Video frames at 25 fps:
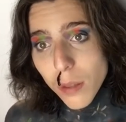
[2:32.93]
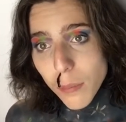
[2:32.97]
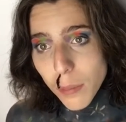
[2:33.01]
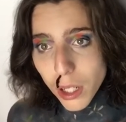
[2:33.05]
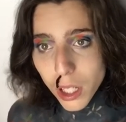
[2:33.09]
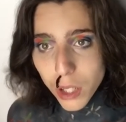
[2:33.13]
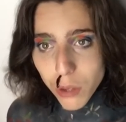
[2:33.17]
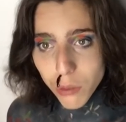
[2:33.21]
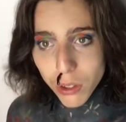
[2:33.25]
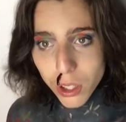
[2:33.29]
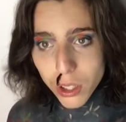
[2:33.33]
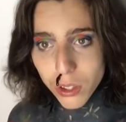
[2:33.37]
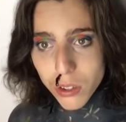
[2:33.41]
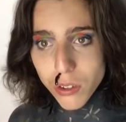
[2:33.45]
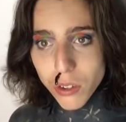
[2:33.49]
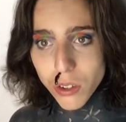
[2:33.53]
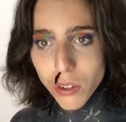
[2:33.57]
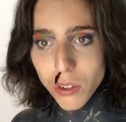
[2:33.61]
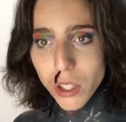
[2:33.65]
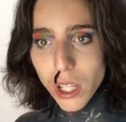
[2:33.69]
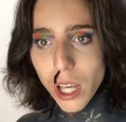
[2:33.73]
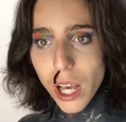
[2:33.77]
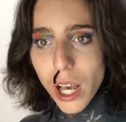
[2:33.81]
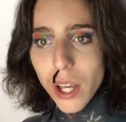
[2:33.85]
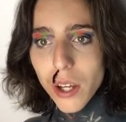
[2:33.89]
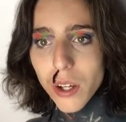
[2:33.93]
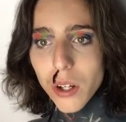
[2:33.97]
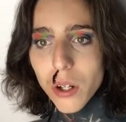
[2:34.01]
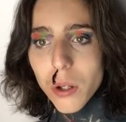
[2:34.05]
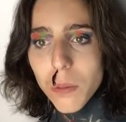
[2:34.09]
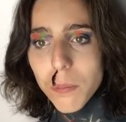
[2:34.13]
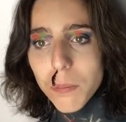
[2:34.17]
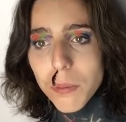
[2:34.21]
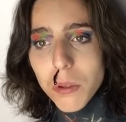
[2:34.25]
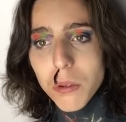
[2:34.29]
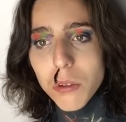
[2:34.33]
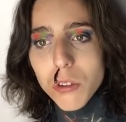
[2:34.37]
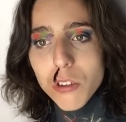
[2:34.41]
Anyway, so yeah, I
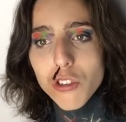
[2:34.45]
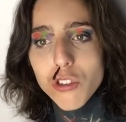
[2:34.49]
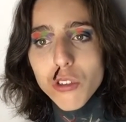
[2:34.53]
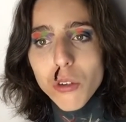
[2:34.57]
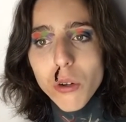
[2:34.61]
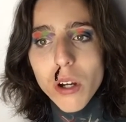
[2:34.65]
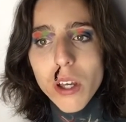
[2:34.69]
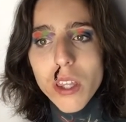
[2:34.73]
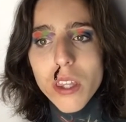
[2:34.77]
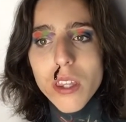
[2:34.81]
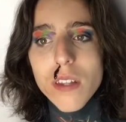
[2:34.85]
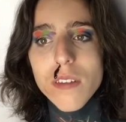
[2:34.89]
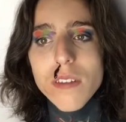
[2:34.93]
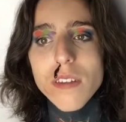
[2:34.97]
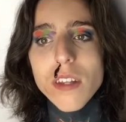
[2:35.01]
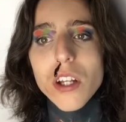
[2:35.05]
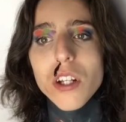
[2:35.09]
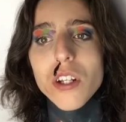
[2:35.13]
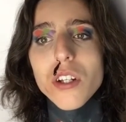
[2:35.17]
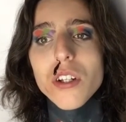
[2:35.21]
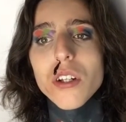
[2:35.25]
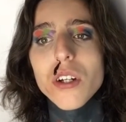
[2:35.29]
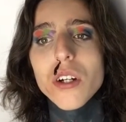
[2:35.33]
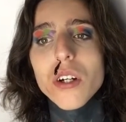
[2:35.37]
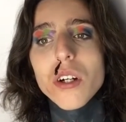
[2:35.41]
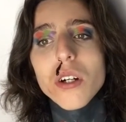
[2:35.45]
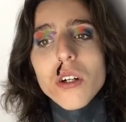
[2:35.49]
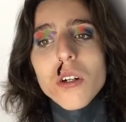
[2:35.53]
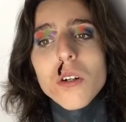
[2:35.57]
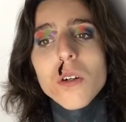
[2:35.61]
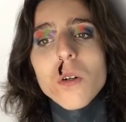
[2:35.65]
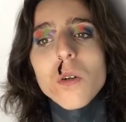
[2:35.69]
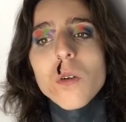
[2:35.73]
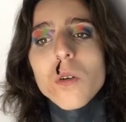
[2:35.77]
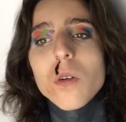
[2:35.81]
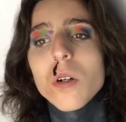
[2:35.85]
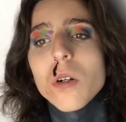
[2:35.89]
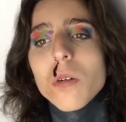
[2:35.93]
hope you enjoy this. I
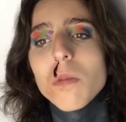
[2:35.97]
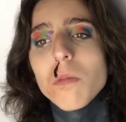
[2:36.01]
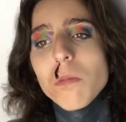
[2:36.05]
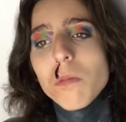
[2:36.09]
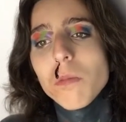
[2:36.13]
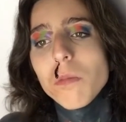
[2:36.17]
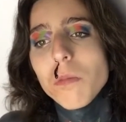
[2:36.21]
know